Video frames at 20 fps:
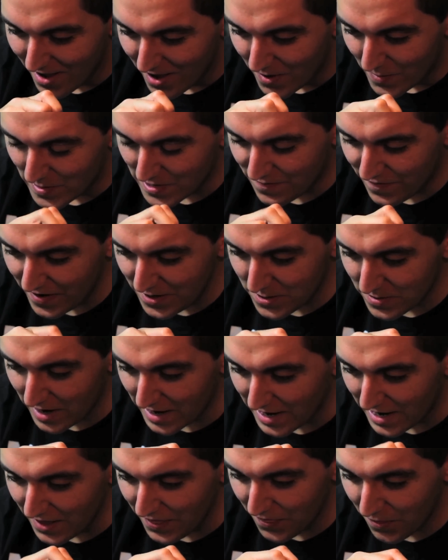Was featured at
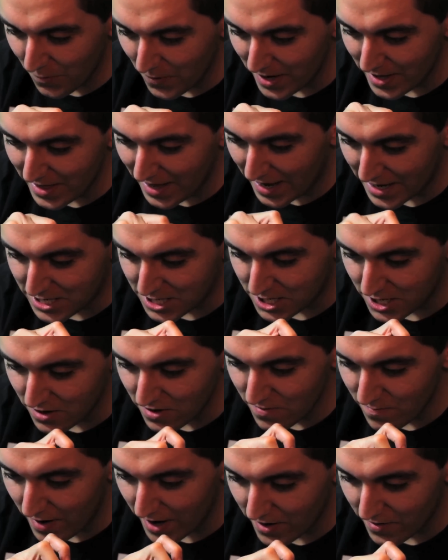E3 last
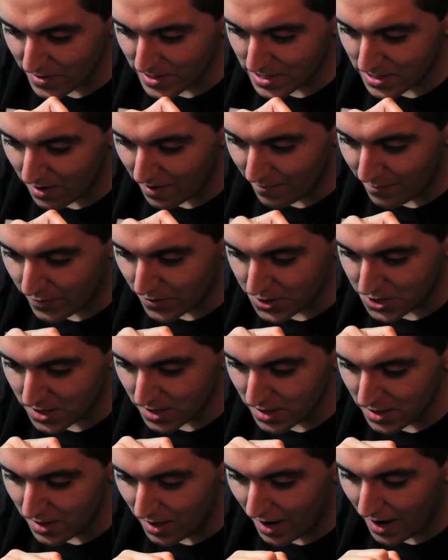year. Microsoft pushed it
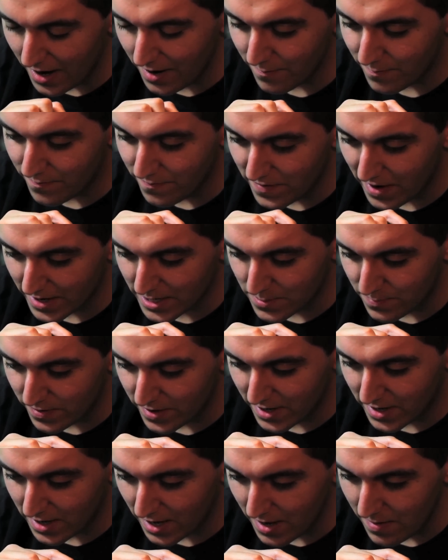a lot. Next
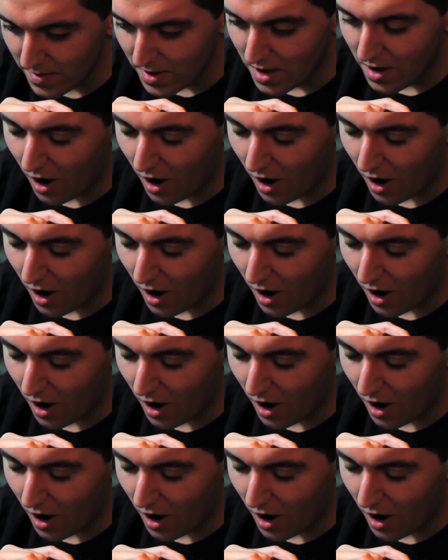big game.